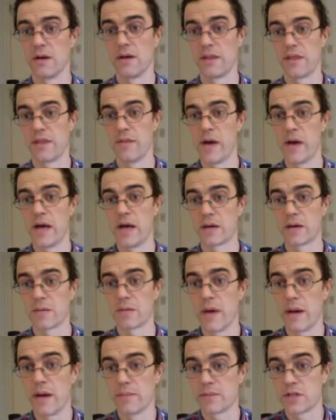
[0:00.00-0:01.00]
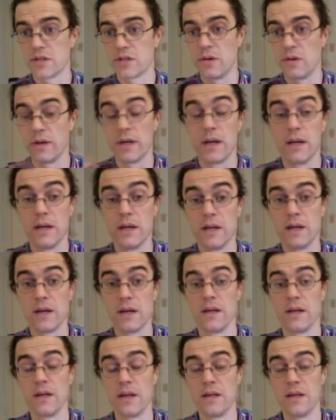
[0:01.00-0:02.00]
thematic maps showing a
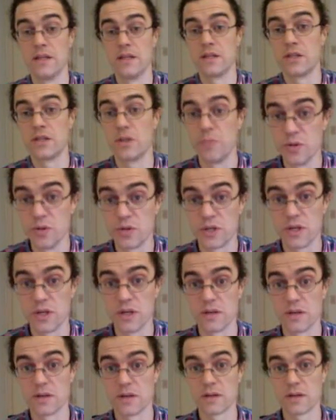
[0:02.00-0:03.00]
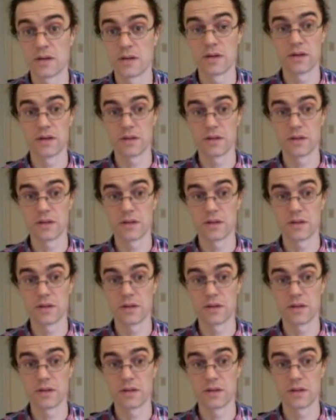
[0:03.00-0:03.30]
distribution, right?